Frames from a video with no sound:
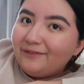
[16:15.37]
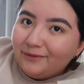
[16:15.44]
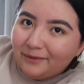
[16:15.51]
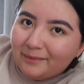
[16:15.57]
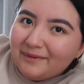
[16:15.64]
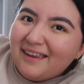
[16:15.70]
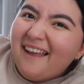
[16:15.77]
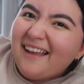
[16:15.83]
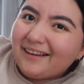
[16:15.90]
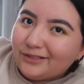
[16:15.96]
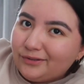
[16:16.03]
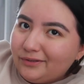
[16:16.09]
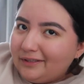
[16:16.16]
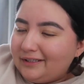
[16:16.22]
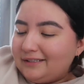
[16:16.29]
if you want to be
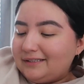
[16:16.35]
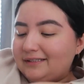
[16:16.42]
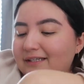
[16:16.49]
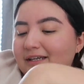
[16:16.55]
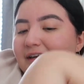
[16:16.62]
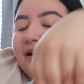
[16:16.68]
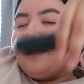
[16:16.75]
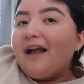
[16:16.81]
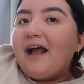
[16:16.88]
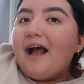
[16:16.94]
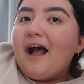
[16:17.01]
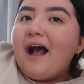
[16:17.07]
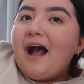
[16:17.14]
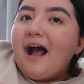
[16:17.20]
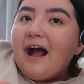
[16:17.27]
extra lazy,
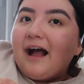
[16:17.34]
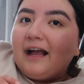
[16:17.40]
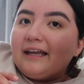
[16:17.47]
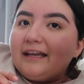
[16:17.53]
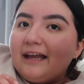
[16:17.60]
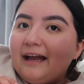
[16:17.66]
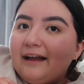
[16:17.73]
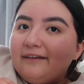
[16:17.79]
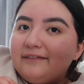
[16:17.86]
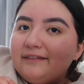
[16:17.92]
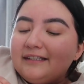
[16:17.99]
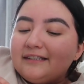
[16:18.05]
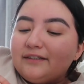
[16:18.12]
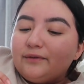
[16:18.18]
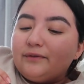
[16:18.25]
I have
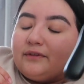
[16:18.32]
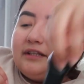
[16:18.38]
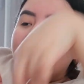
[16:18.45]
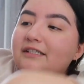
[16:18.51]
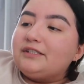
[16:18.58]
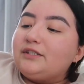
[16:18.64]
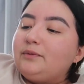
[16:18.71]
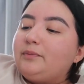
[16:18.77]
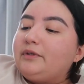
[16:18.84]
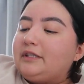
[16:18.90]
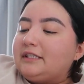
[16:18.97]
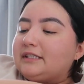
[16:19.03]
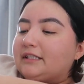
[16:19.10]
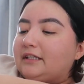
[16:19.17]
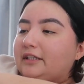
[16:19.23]
these little things. So you put
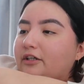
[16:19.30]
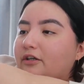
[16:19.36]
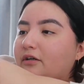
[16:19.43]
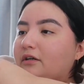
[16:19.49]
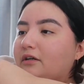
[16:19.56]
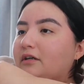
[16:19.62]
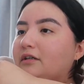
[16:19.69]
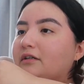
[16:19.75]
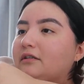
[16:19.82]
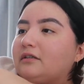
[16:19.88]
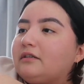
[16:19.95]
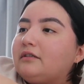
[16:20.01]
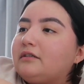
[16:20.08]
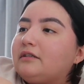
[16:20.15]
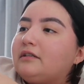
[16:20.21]
this clicker
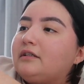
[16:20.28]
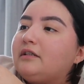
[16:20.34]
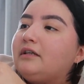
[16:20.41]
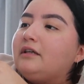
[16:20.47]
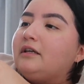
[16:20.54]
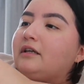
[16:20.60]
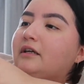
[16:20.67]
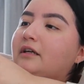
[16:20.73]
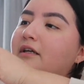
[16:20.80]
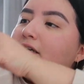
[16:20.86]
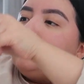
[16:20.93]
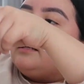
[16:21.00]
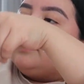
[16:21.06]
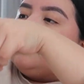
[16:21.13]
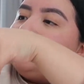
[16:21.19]

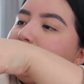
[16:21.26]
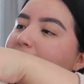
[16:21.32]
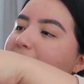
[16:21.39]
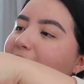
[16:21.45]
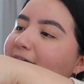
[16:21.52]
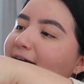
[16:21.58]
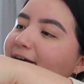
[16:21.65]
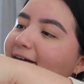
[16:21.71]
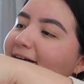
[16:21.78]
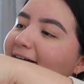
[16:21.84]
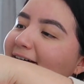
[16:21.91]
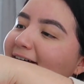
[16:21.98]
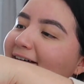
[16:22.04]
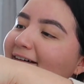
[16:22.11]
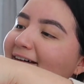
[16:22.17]

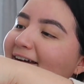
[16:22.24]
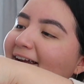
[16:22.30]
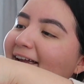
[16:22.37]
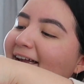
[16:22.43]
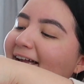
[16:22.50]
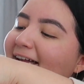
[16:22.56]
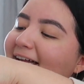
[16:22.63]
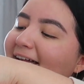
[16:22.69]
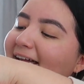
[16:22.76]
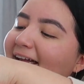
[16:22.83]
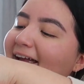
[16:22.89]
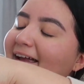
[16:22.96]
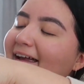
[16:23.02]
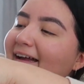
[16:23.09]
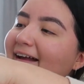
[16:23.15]
here,
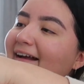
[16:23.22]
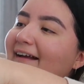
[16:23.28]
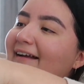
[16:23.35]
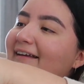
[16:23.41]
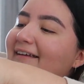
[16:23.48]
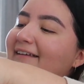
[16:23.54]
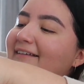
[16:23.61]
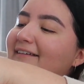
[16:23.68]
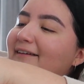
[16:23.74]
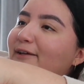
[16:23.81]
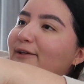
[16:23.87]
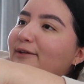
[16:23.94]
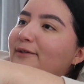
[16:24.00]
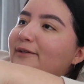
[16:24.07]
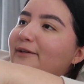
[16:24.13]
and
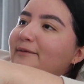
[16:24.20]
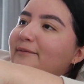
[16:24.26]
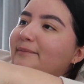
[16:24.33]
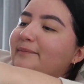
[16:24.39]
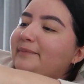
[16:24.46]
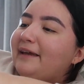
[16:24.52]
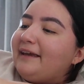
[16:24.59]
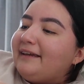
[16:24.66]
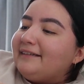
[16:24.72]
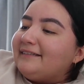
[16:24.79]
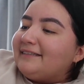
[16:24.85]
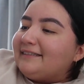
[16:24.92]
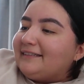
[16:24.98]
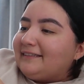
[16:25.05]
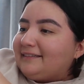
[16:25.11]
you could
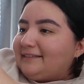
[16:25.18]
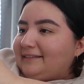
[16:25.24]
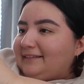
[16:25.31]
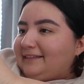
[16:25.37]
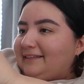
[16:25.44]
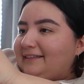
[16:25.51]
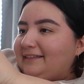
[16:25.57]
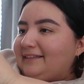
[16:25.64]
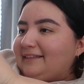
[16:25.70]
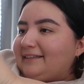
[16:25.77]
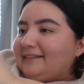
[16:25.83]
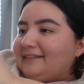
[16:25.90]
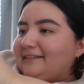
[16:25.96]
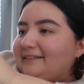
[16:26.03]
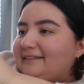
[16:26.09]

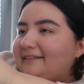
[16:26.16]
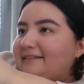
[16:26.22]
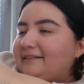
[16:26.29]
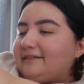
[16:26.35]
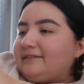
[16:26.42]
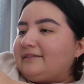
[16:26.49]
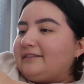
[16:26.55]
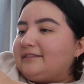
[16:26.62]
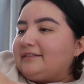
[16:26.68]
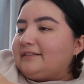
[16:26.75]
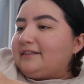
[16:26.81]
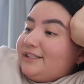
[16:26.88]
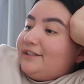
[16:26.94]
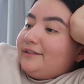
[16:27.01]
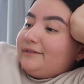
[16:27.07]
basically
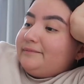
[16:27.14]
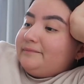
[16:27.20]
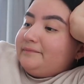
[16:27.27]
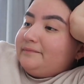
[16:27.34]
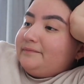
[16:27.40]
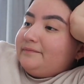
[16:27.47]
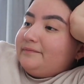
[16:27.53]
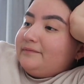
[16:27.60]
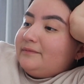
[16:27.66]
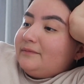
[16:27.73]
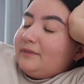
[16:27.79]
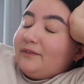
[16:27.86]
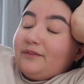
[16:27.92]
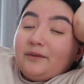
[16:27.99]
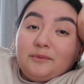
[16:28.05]
just to
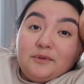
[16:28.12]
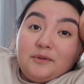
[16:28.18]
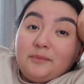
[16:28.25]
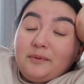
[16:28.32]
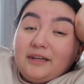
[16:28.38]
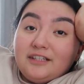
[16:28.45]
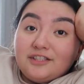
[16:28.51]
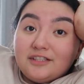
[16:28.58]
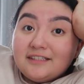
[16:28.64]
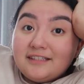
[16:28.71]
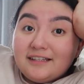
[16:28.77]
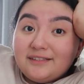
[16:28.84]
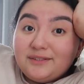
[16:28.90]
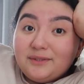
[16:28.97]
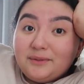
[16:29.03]
flip through the pages
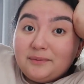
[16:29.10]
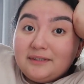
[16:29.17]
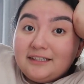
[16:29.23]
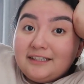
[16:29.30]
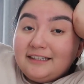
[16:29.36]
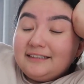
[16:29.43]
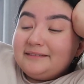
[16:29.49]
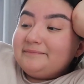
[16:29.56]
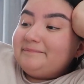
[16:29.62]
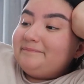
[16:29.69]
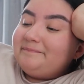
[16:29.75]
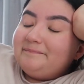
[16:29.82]
as you're reading.